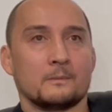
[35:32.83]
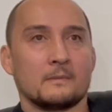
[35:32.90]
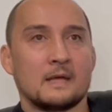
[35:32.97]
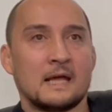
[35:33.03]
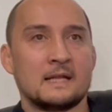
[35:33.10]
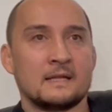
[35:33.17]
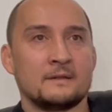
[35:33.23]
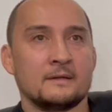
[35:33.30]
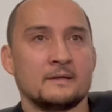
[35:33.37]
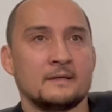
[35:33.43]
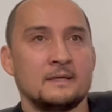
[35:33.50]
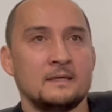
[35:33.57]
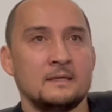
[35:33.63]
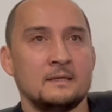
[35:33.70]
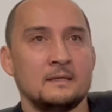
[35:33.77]
And in the
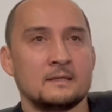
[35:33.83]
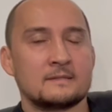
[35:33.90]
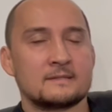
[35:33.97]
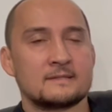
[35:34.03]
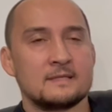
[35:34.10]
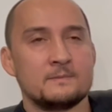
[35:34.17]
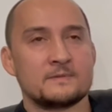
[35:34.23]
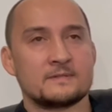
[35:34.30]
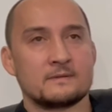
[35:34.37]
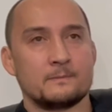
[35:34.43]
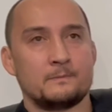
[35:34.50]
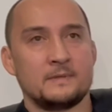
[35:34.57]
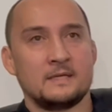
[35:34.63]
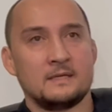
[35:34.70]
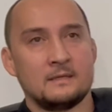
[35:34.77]
gi, it seems to
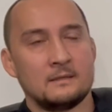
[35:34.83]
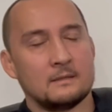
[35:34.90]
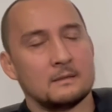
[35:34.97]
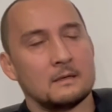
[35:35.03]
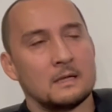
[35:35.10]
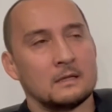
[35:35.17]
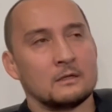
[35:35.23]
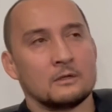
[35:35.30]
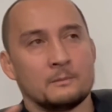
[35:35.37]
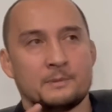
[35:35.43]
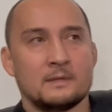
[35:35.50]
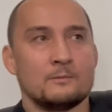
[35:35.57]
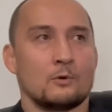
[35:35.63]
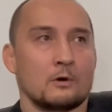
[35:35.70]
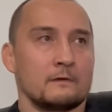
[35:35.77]
be a little
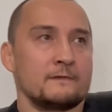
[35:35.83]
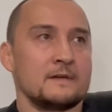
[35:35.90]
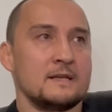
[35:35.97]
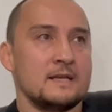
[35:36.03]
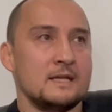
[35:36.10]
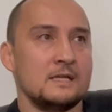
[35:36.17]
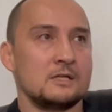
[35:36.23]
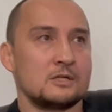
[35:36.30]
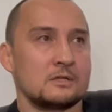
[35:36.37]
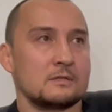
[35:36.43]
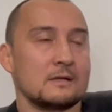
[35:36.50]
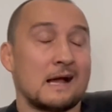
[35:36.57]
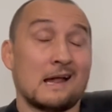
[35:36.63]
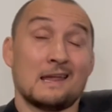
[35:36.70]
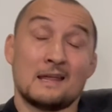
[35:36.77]
bit more of a niche.
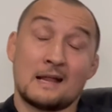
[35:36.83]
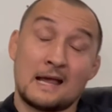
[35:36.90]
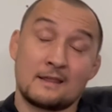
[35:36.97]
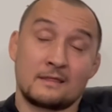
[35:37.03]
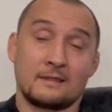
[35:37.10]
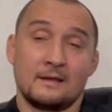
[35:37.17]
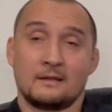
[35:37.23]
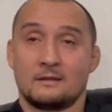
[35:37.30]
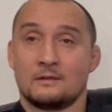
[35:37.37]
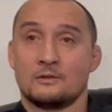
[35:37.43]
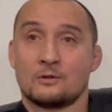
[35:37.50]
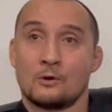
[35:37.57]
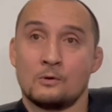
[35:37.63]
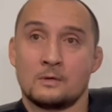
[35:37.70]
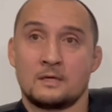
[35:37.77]
I think
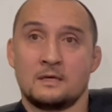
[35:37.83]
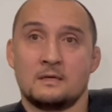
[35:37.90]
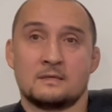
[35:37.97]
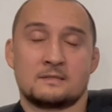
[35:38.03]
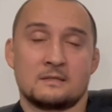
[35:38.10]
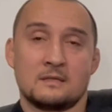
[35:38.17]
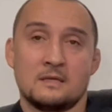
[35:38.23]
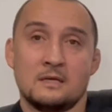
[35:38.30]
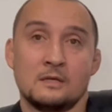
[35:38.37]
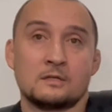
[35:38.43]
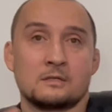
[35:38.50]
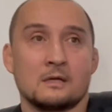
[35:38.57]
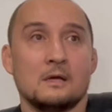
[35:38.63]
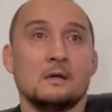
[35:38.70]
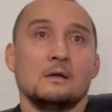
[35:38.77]
no gi is a
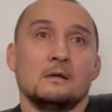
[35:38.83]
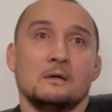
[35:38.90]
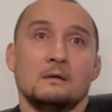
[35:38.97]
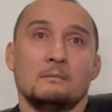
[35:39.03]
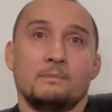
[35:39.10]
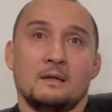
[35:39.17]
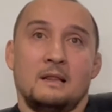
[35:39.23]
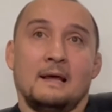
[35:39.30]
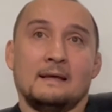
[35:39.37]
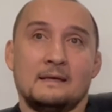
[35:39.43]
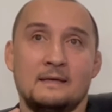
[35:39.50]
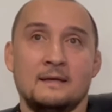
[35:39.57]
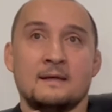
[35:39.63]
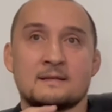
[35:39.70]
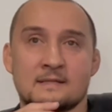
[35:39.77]
niche, but like
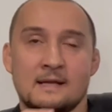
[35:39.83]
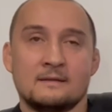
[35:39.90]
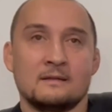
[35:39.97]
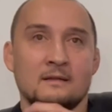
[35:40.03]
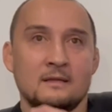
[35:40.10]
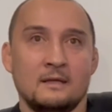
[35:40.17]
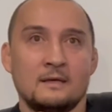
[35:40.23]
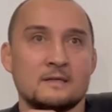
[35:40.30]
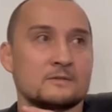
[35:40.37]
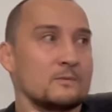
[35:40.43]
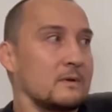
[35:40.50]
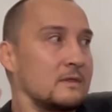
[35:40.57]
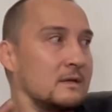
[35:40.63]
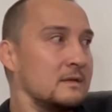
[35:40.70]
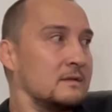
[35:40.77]
gi is like the niche
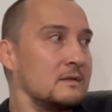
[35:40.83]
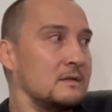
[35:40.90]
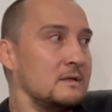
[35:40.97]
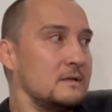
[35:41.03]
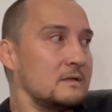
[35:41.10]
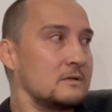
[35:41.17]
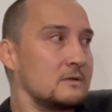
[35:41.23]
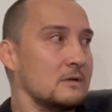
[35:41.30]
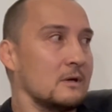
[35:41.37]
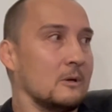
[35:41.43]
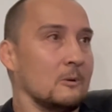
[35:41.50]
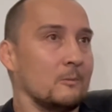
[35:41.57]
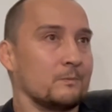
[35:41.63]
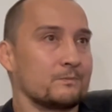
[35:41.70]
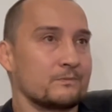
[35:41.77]
within the niche, you know.